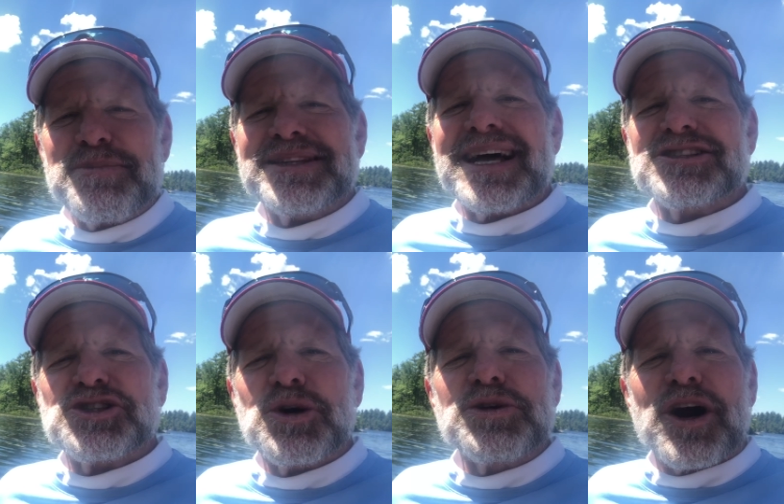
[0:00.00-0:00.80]
But that
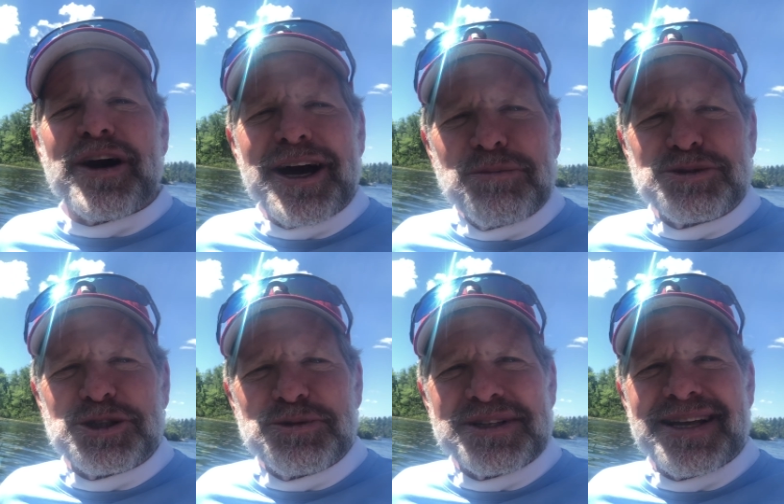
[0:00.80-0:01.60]
sonar helps
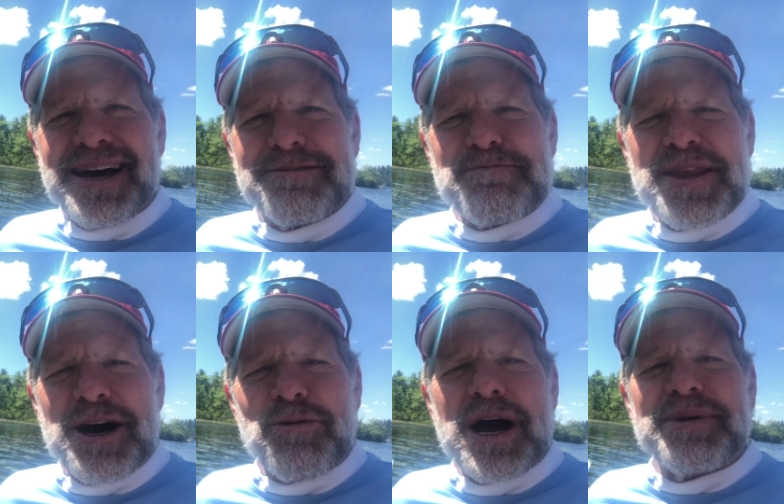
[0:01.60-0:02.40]
you with that.
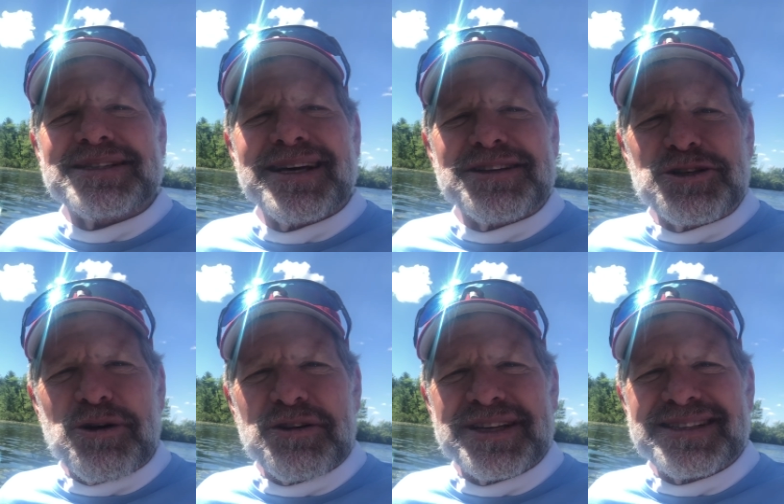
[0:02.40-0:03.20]
Now, why am I telling you
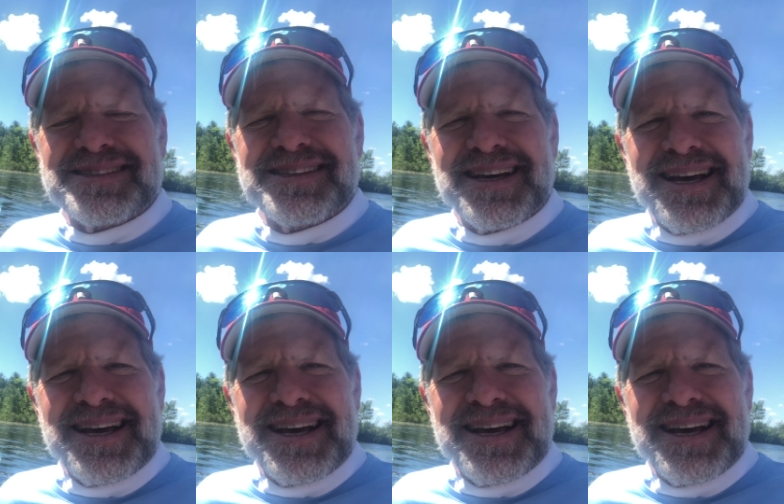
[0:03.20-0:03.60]
all this?